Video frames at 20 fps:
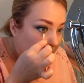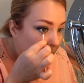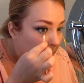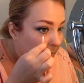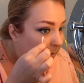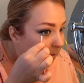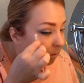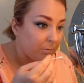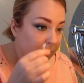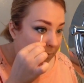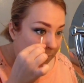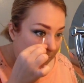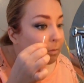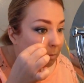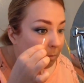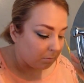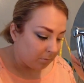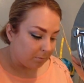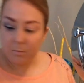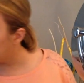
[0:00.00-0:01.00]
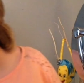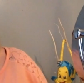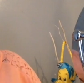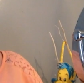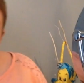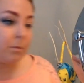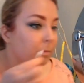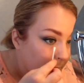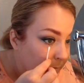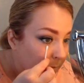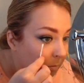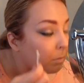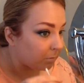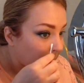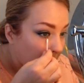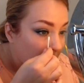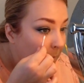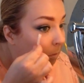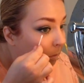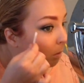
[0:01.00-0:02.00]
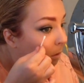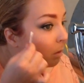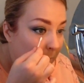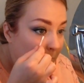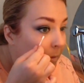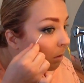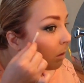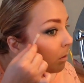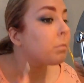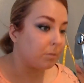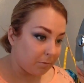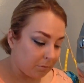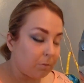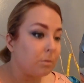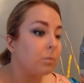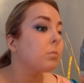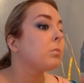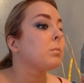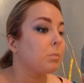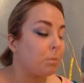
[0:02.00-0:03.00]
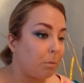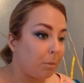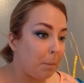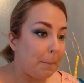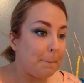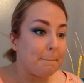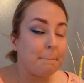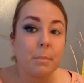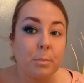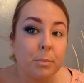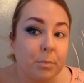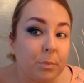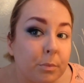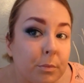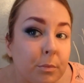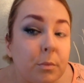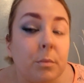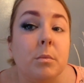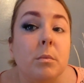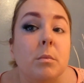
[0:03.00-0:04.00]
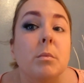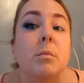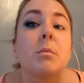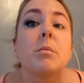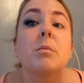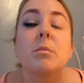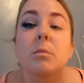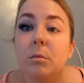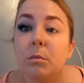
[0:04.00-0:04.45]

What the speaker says: eyeliner which I just popped on the bottom lid,